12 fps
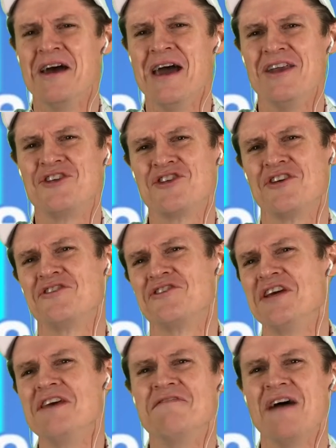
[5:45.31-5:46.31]
it's just
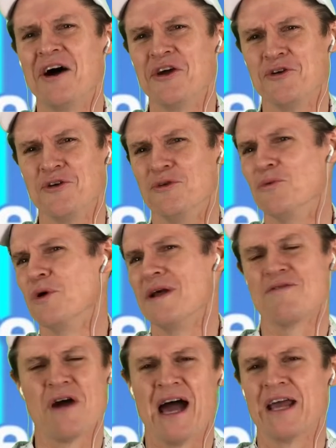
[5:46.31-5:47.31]
devalued
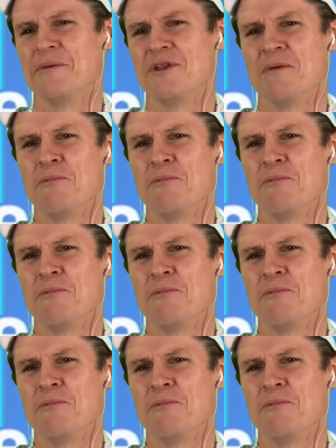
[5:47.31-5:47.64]
whatever argument they're